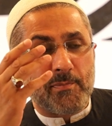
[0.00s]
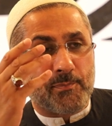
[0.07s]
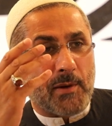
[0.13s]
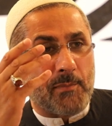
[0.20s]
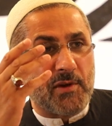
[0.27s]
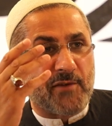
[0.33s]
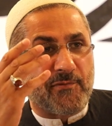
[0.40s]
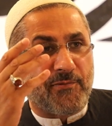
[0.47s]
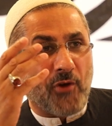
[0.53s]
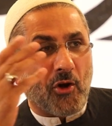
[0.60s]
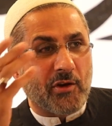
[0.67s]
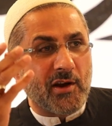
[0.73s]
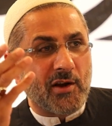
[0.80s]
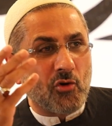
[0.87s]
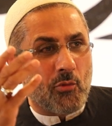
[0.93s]
public
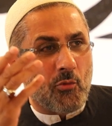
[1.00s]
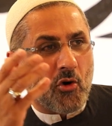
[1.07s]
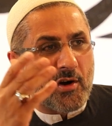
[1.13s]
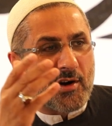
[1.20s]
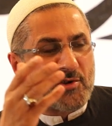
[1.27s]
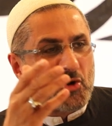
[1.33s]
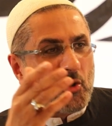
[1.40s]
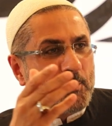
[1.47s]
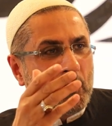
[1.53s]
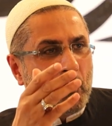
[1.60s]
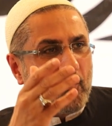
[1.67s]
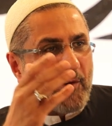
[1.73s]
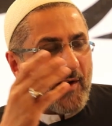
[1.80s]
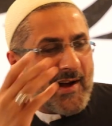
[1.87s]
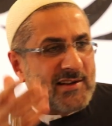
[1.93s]
flogging, no more chopping
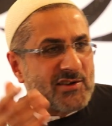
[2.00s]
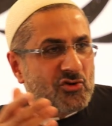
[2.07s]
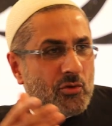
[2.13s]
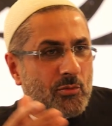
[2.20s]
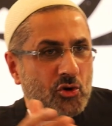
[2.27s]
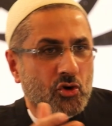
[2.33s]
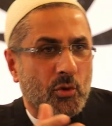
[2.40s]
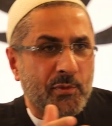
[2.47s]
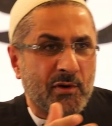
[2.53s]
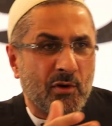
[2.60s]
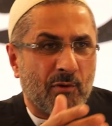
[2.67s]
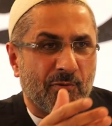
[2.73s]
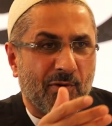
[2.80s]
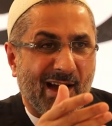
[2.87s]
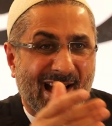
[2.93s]
of hands, no more chopping
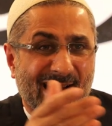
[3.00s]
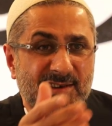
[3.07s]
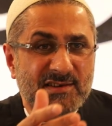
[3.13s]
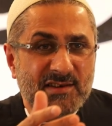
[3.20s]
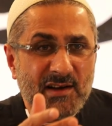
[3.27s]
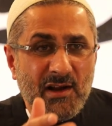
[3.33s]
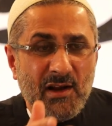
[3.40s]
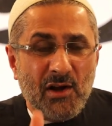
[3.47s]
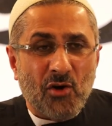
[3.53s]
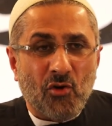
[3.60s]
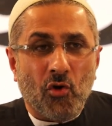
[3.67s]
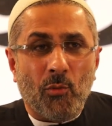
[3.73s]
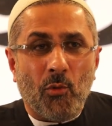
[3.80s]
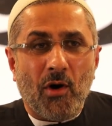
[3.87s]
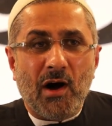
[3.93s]
of heads,
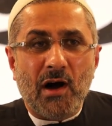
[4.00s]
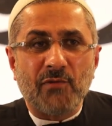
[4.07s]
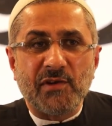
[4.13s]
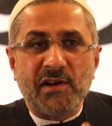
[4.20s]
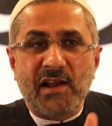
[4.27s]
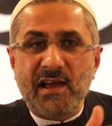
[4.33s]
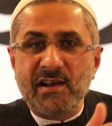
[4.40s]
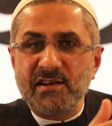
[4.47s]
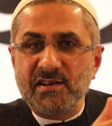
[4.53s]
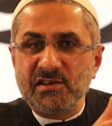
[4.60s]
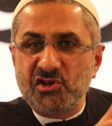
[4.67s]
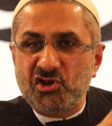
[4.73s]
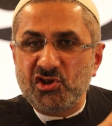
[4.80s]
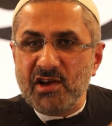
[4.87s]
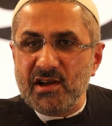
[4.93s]
no more half inheritance
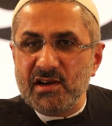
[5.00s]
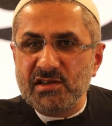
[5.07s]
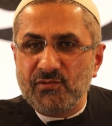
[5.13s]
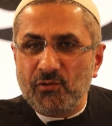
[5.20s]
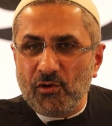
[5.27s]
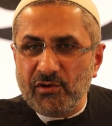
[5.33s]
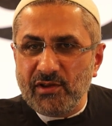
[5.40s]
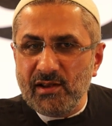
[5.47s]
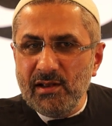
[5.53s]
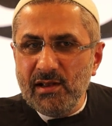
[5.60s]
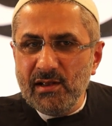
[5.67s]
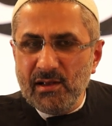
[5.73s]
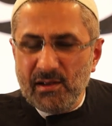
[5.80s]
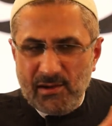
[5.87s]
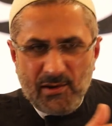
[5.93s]
shares for
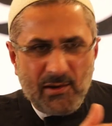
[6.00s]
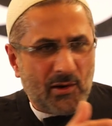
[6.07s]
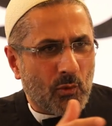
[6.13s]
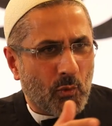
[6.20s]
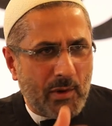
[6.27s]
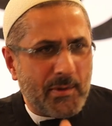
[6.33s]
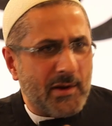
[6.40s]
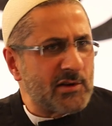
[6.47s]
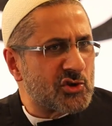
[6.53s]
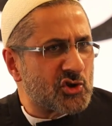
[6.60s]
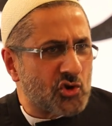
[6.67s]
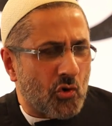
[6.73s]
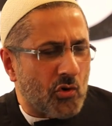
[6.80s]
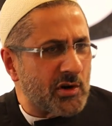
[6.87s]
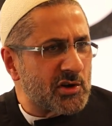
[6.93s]
the women,
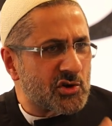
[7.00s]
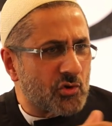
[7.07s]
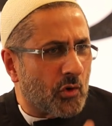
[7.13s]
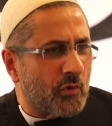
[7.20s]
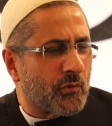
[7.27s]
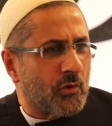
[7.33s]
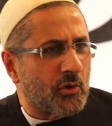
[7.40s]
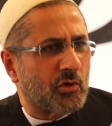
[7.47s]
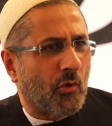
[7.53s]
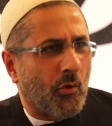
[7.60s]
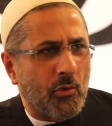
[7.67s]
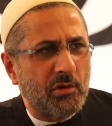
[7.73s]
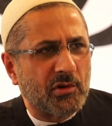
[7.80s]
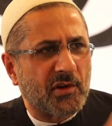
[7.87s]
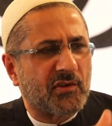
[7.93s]
so on and so forth.
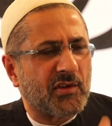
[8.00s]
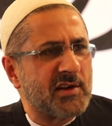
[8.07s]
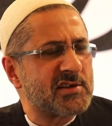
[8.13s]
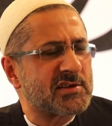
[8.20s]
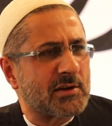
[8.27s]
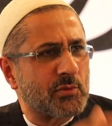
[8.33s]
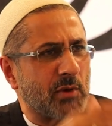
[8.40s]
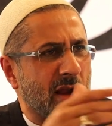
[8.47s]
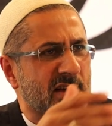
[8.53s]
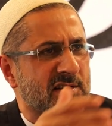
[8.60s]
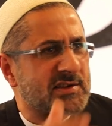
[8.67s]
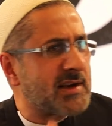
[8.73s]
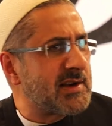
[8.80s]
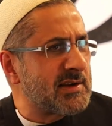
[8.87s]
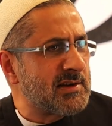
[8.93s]
All the things that we are
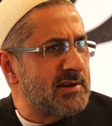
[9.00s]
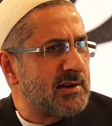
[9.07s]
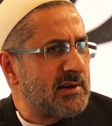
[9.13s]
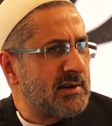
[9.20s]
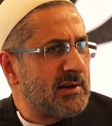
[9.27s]
saying